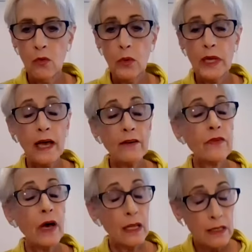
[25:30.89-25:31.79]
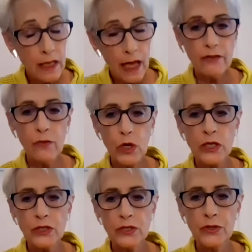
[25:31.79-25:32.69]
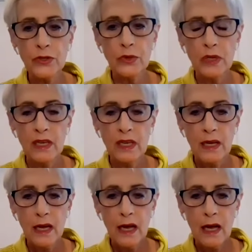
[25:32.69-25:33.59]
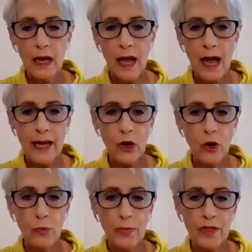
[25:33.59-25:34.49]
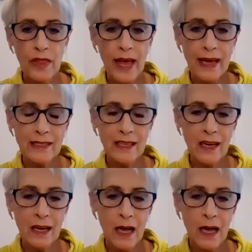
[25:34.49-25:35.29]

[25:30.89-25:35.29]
we have a lot of work to do. I hope that